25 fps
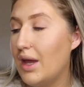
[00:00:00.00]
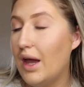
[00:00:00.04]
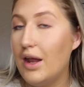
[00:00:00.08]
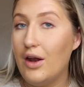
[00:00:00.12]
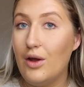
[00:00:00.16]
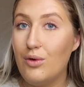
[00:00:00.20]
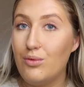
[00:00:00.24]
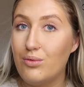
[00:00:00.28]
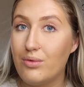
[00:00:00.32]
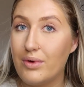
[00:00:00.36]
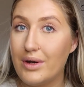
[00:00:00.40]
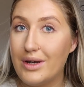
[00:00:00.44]

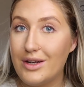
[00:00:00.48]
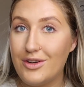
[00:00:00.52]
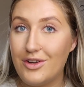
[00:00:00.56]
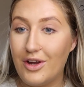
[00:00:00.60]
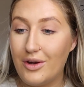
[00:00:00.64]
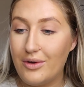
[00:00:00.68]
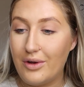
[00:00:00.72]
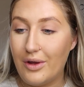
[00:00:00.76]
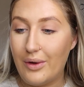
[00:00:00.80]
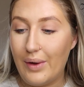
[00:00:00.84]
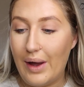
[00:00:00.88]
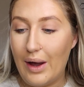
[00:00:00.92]
I really
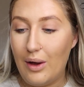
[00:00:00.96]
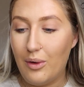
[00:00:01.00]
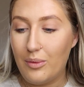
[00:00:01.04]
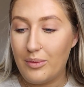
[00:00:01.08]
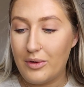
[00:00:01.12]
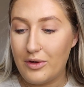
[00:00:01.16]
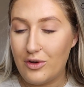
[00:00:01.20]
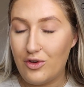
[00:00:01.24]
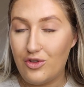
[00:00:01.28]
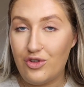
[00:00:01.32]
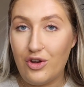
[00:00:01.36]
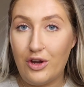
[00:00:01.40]
don't know how
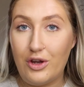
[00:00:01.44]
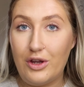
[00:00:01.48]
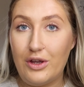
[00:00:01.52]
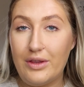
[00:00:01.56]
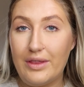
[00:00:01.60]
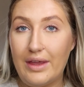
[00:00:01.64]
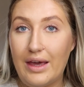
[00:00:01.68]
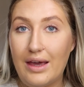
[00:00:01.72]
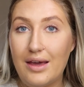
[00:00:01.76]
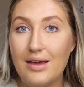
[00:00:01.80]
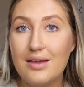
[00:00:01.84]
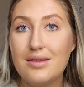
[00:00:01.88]
I'm going to show you
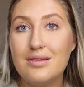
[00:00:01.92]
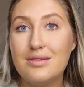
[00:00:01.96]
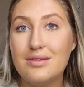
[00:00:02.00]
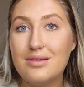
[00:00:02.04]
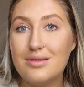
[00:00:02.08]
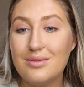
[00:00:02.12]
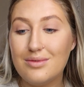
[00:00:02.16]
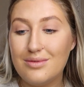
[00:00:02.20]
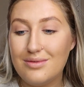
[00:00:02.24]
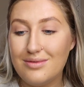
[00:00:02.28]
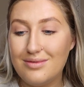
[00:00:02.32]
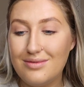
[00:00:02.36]

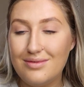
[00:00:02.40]
this